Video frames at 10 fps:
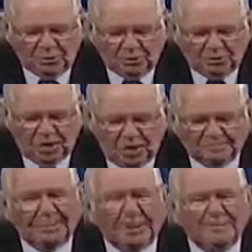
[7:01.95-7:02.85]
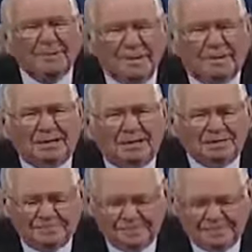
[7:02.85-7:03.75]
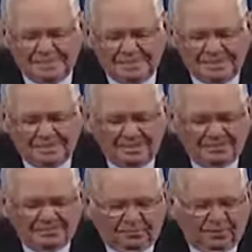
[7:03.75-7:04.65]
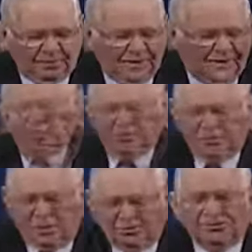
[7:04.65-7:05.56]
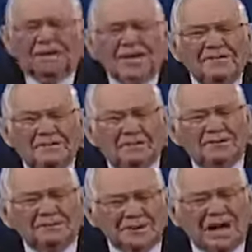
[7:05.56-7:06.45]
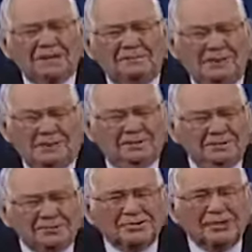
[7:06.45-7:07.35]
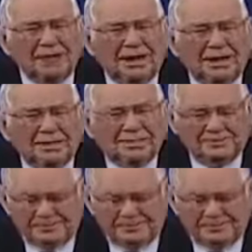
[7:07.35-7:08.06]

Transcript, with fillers: no God but me. For there is no Savior beside me. You listen to that.